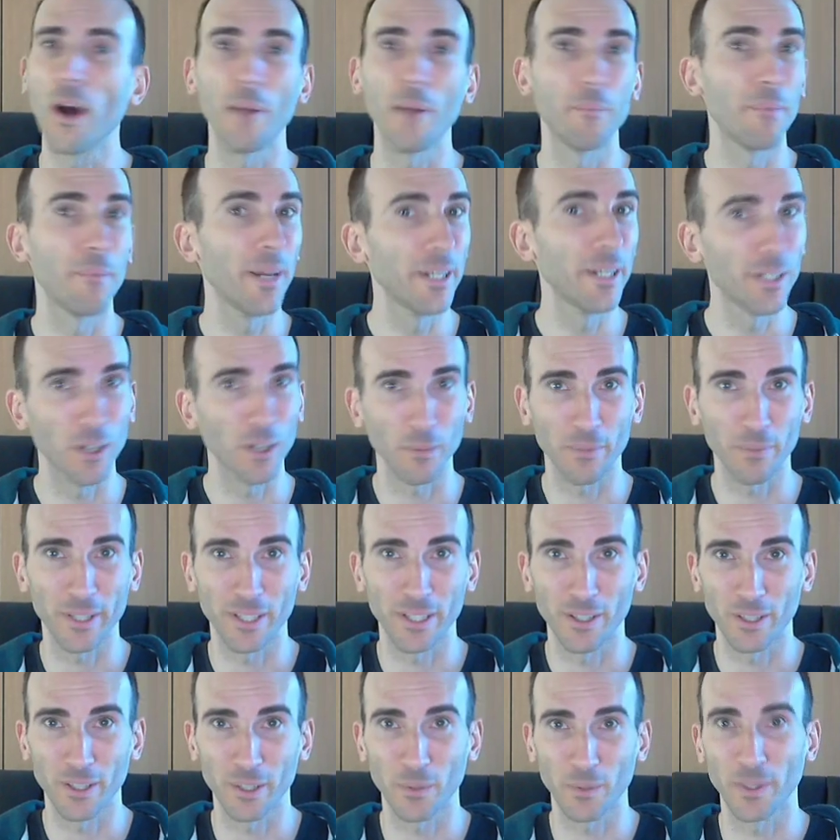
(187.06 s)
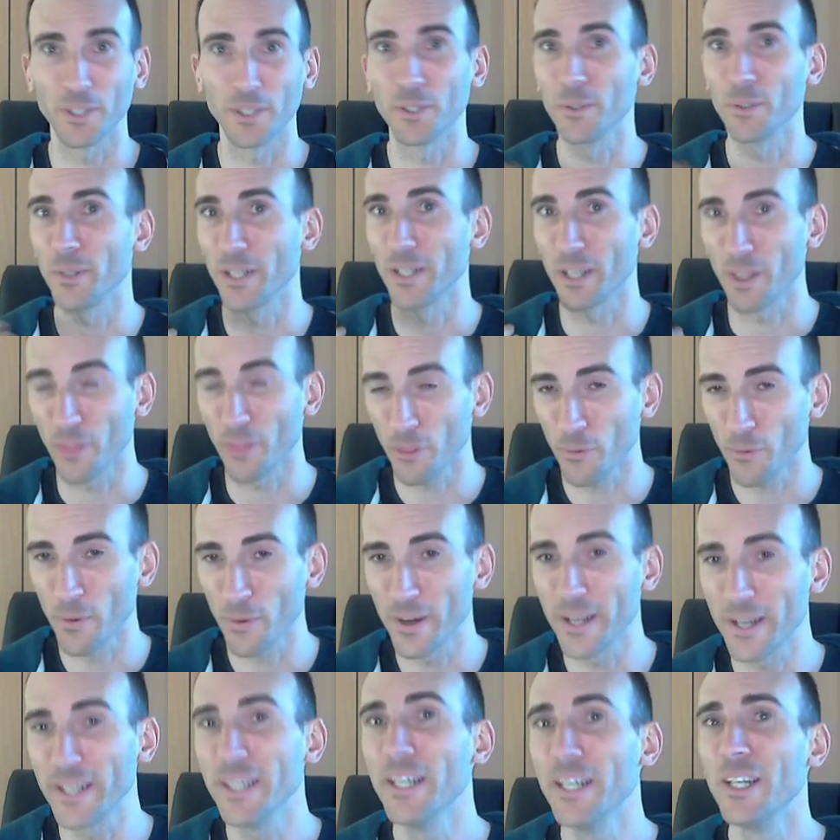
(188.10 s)
I better not be the only one doing it,
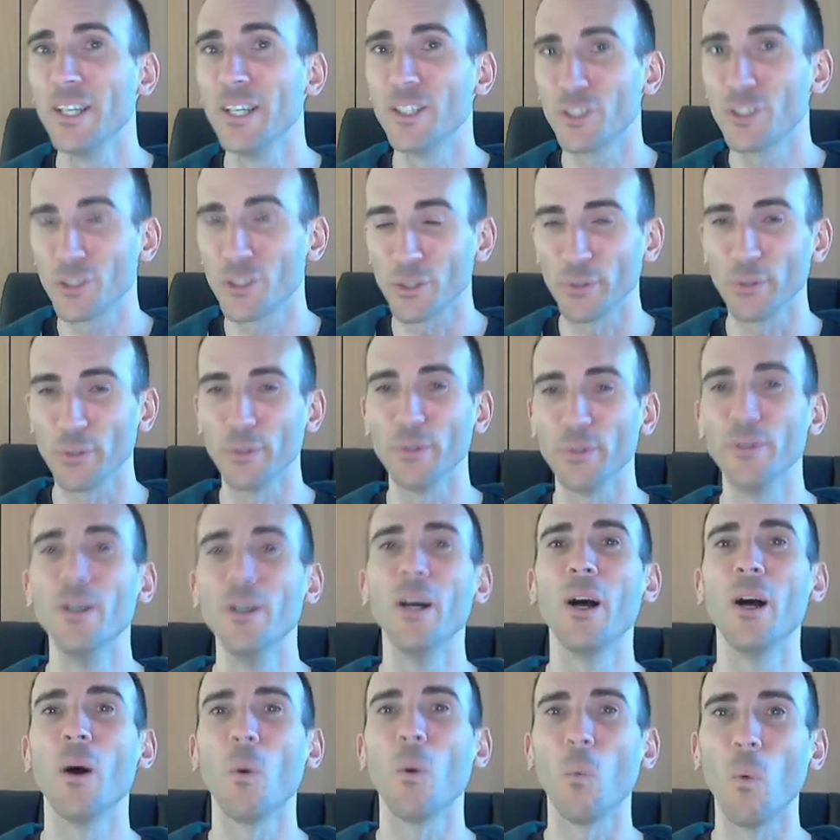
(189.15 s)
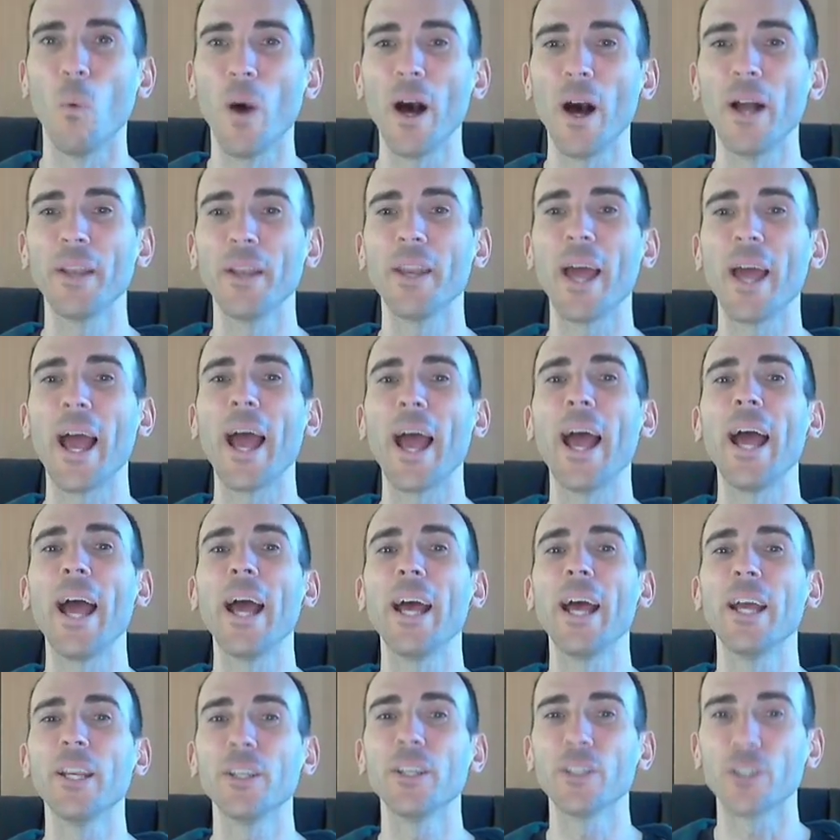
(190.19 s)
3, 2, 1,
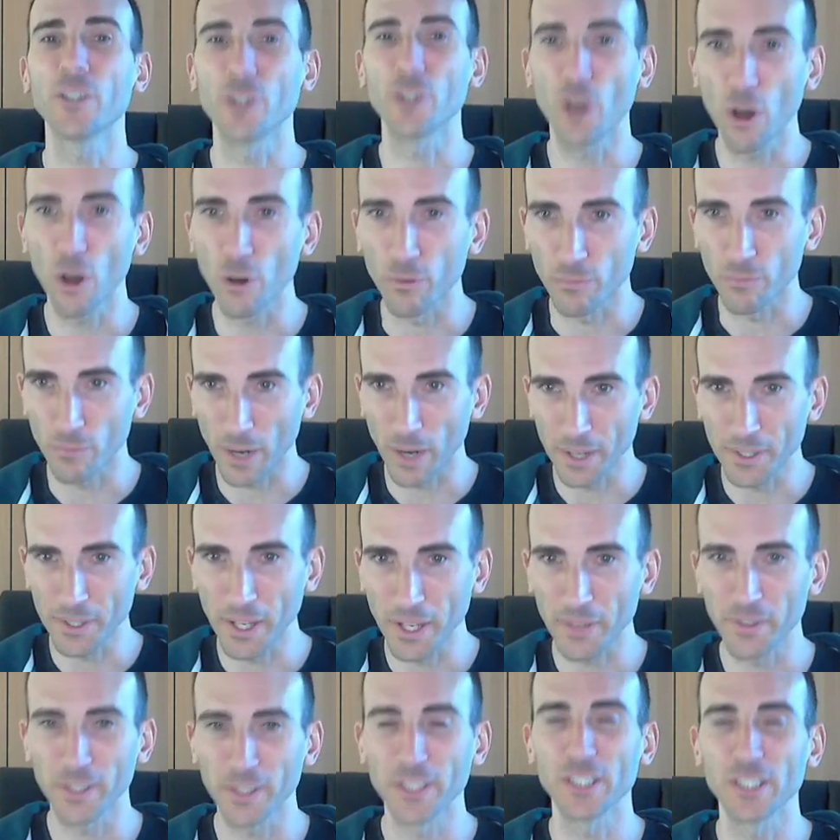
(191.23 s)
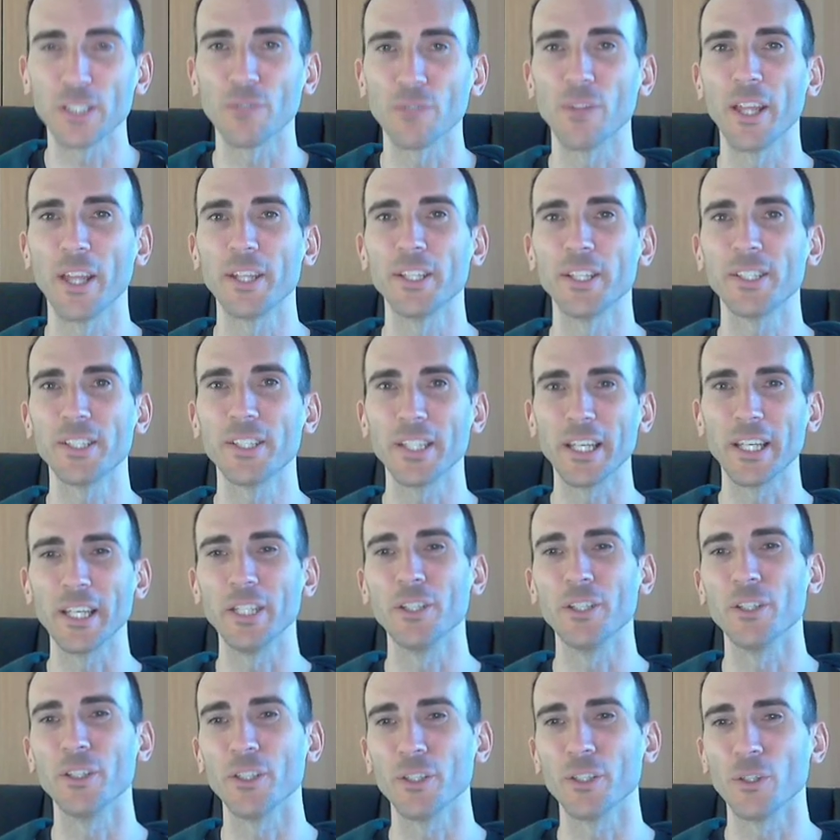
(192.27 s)
and go. Write down the list of letters
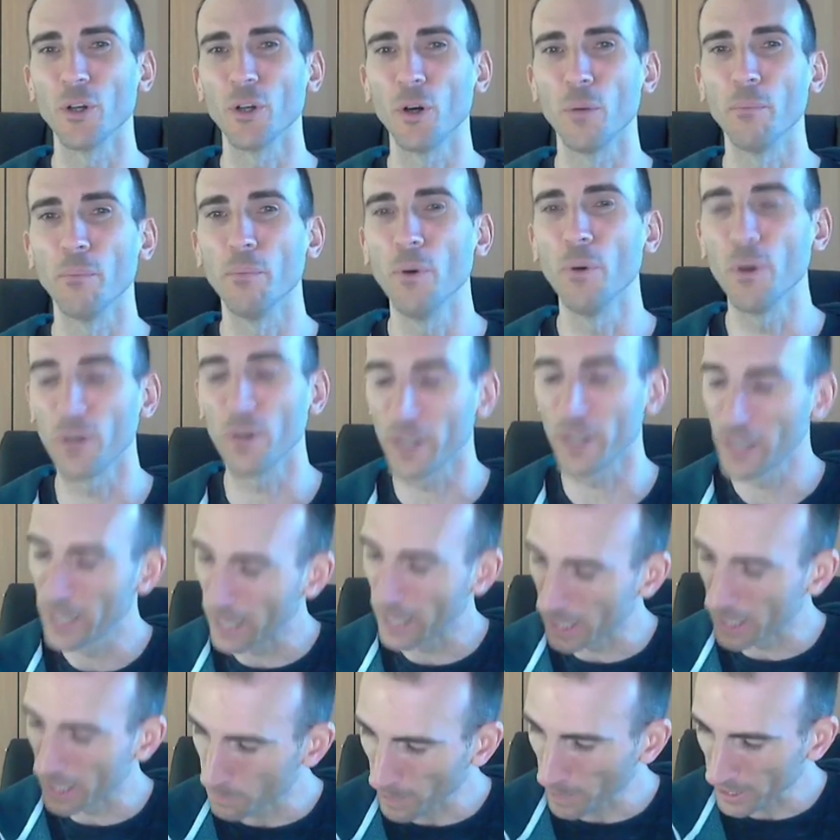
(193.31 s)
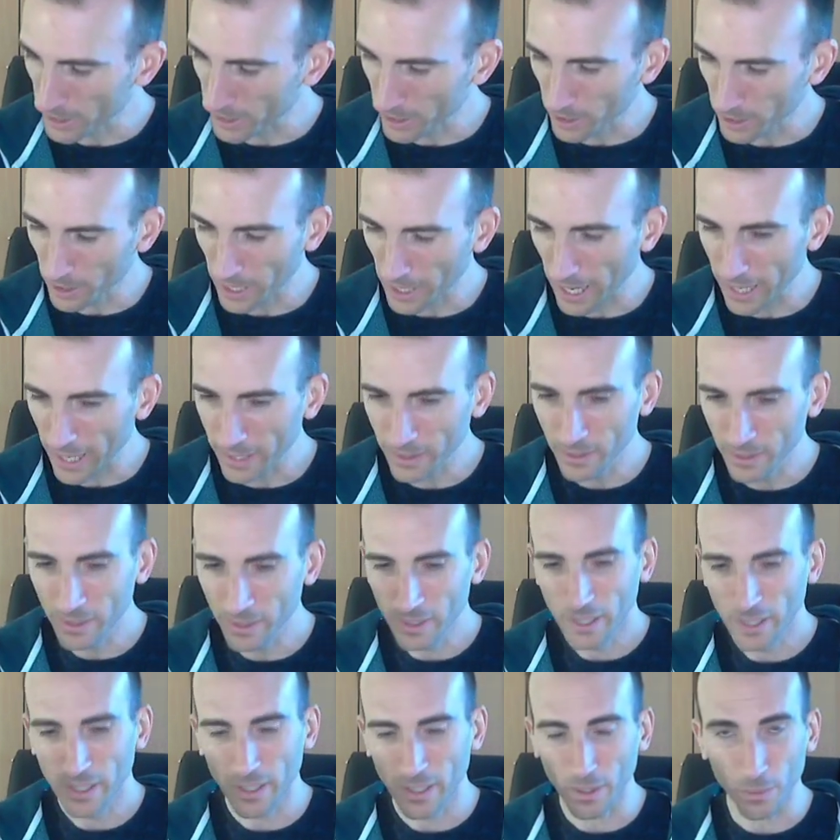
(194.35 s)
in your book as best you can.
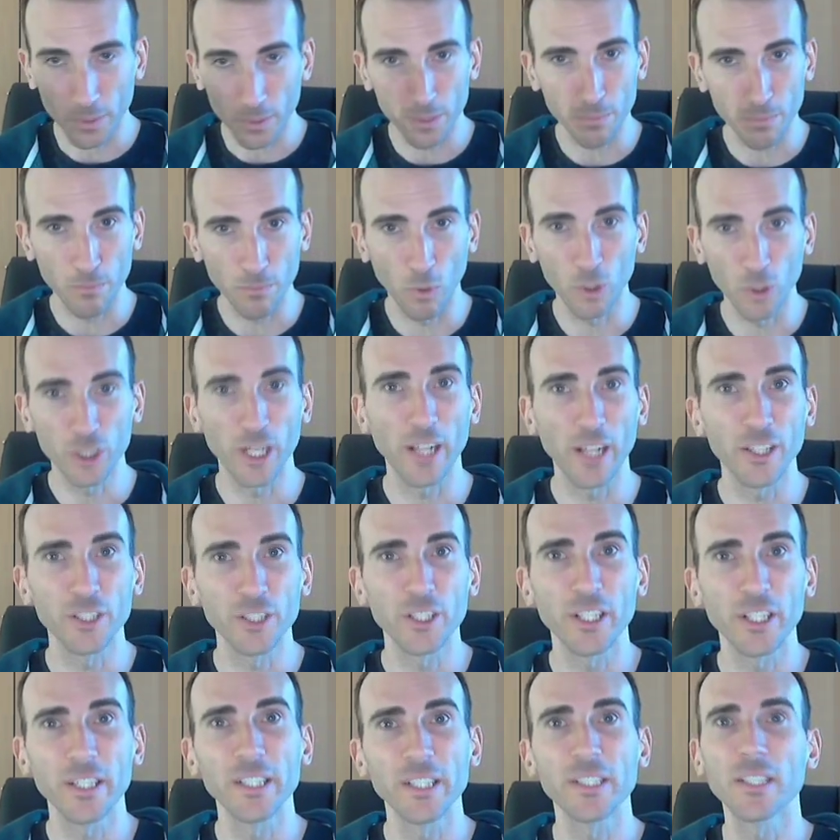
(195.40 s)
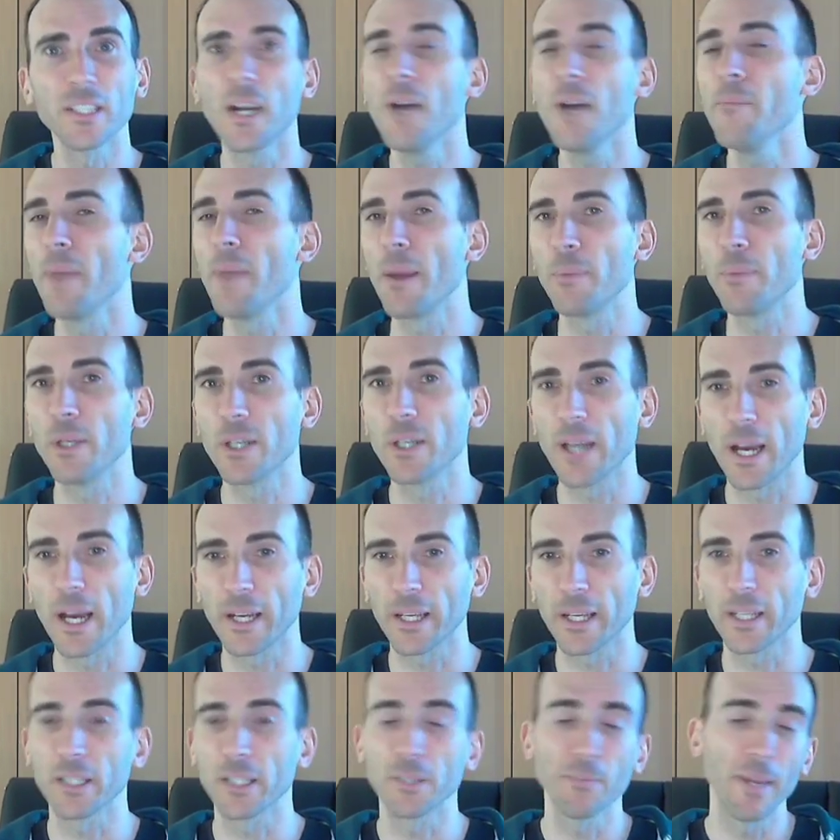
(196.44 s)
It was more challenging this time. Maybe you can't
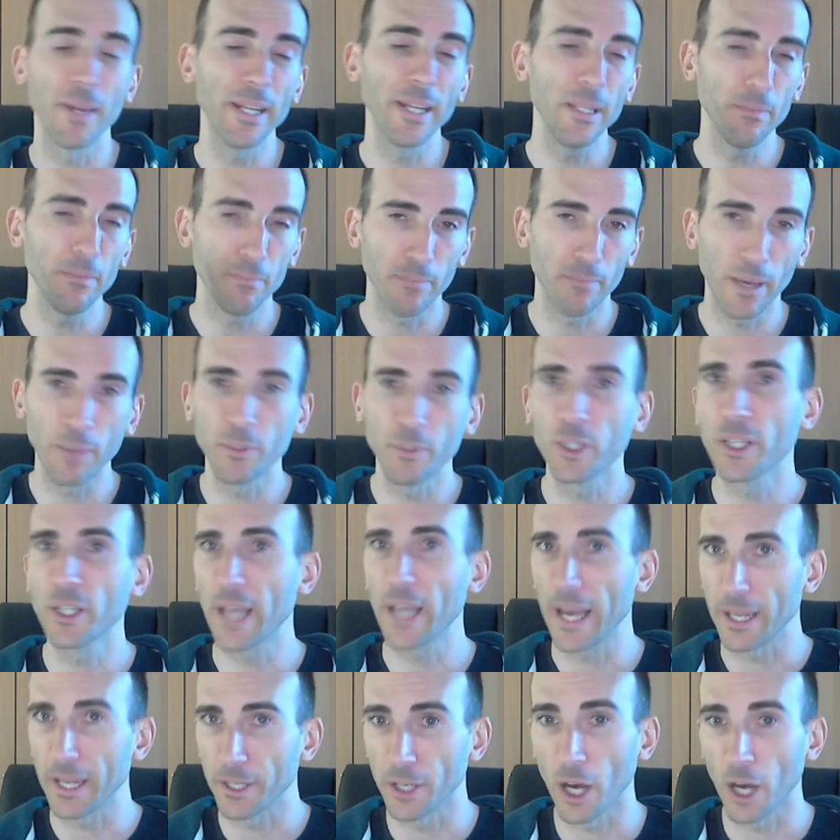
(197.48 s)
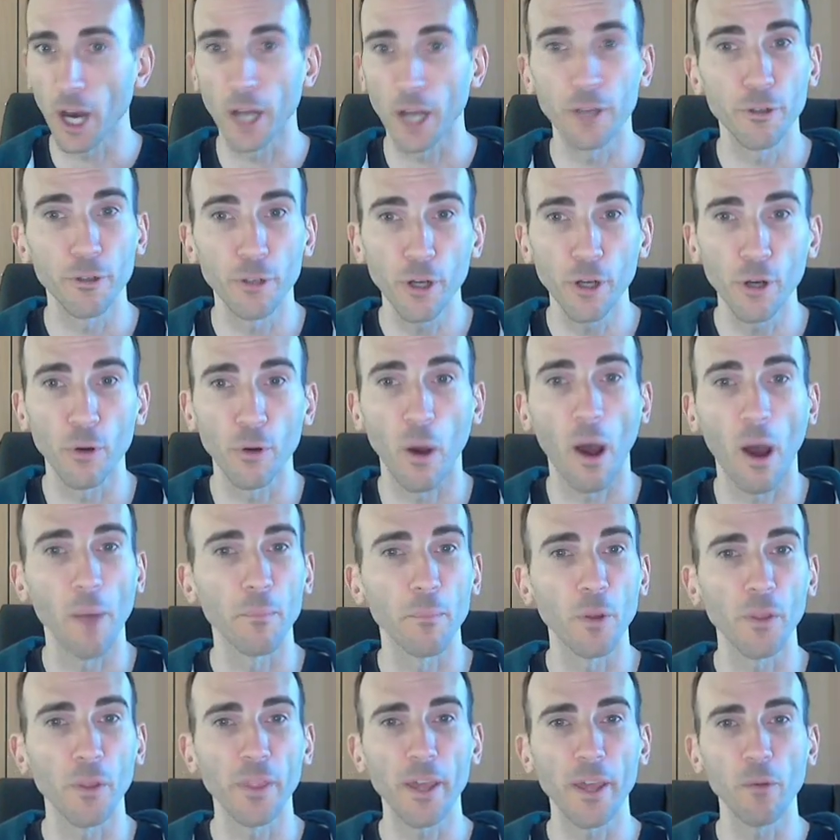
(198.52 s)
get as many, maybe you can. I don't know, I'm
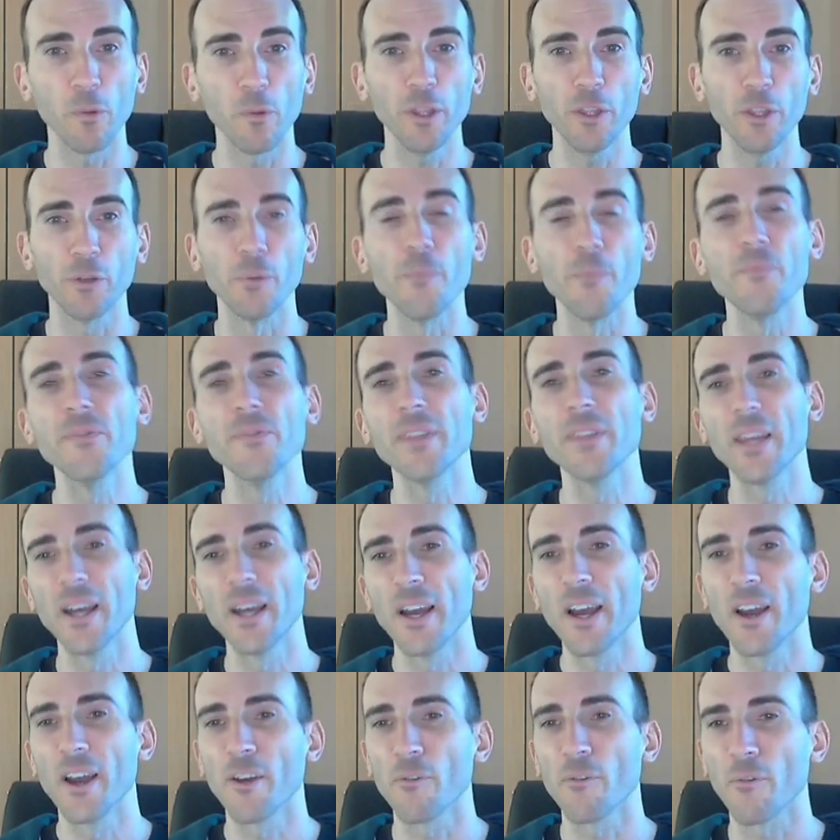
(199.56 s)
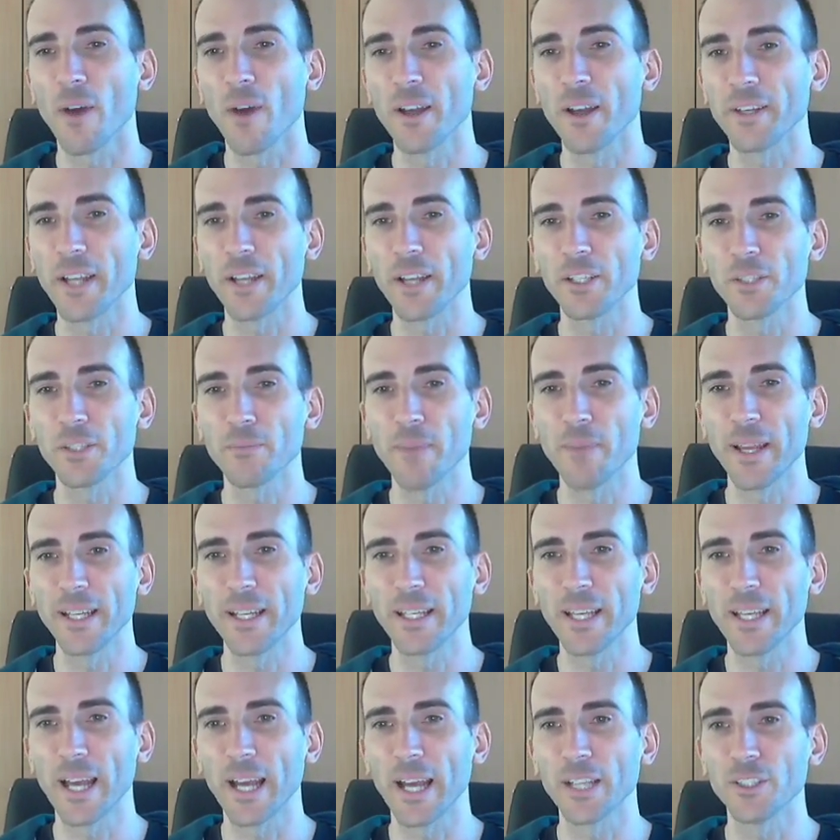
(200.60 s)
not there with you. Write down as
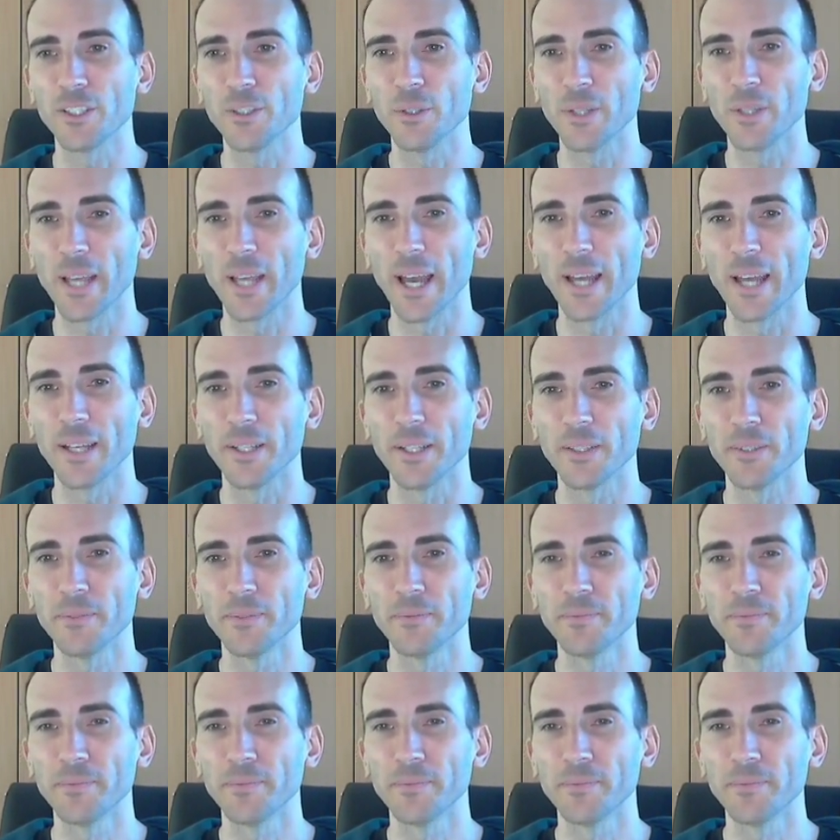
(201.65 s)
many as you can.